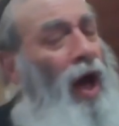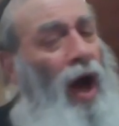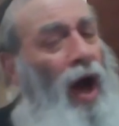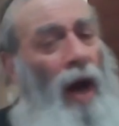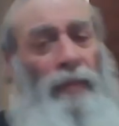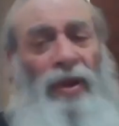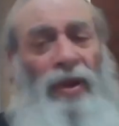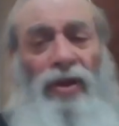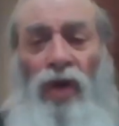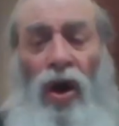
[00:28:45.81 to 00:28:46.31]
a
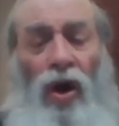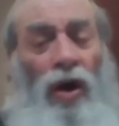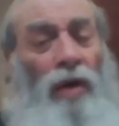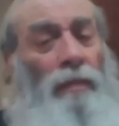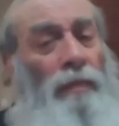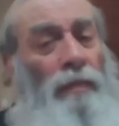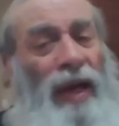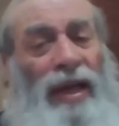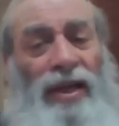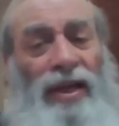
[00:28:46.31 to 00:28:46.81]

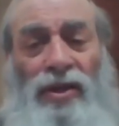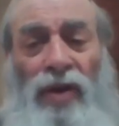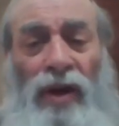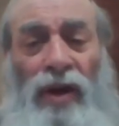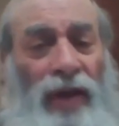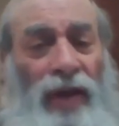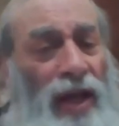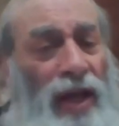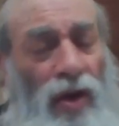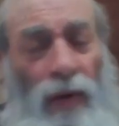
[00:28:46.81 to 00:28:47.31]
bitochen based
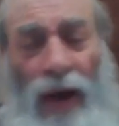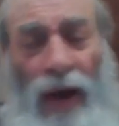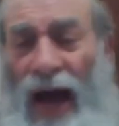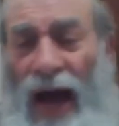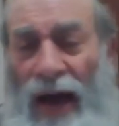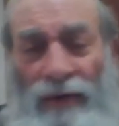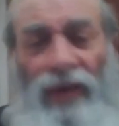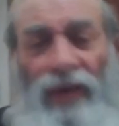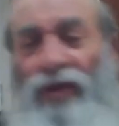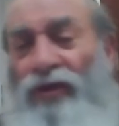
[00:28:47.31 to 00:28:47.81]
on that you
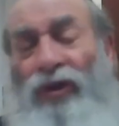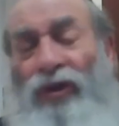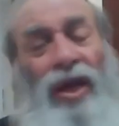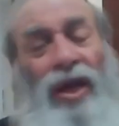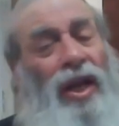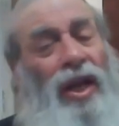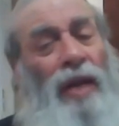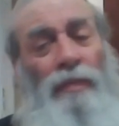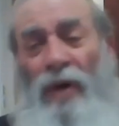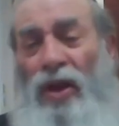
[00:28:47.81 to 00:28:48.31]
haven't
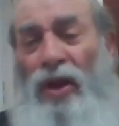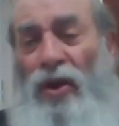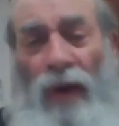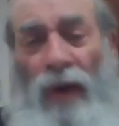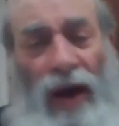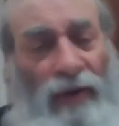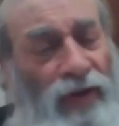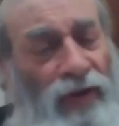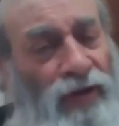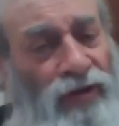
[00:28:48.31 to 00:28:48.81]
seen it, but you
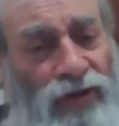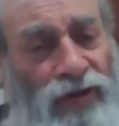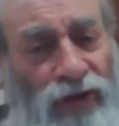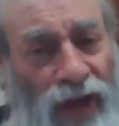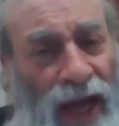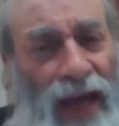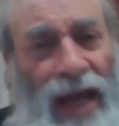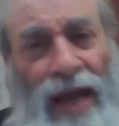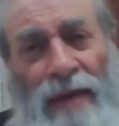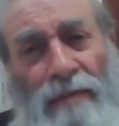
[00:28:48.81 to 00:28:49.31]
have the
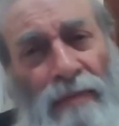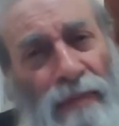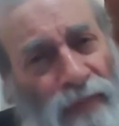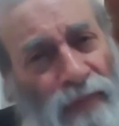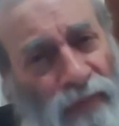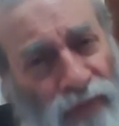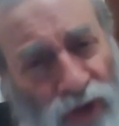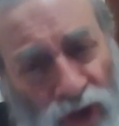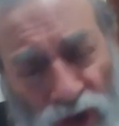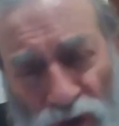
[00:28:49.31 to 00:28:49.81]
same
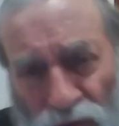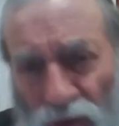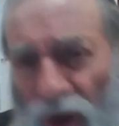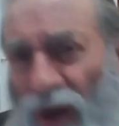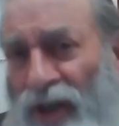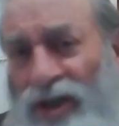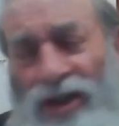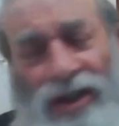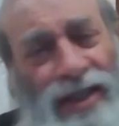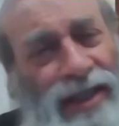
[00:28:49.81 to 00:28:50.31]

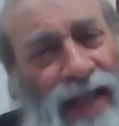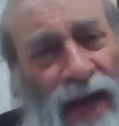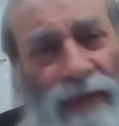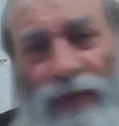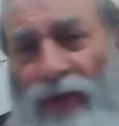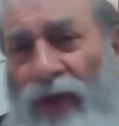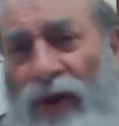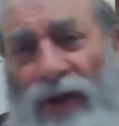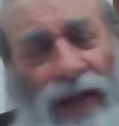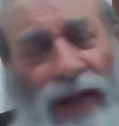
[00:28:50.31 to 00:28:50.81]
trust
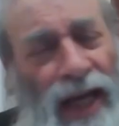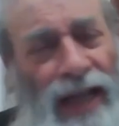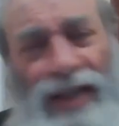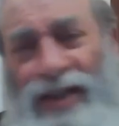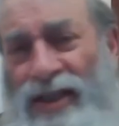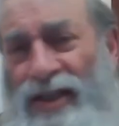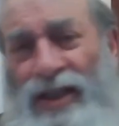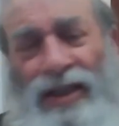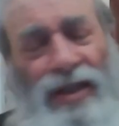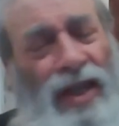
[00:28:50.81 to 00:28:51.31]

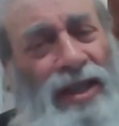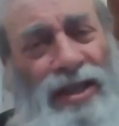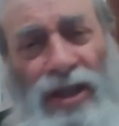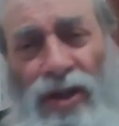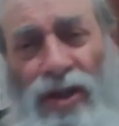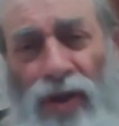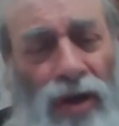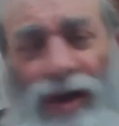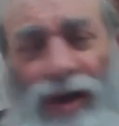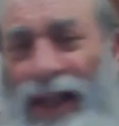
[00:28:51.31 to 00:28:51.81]
nevertheless. It
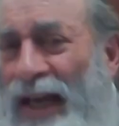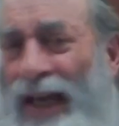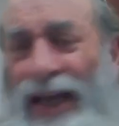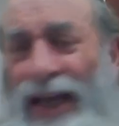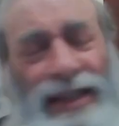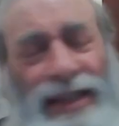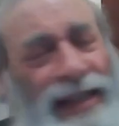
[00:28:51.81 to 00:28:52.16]
doesn't look like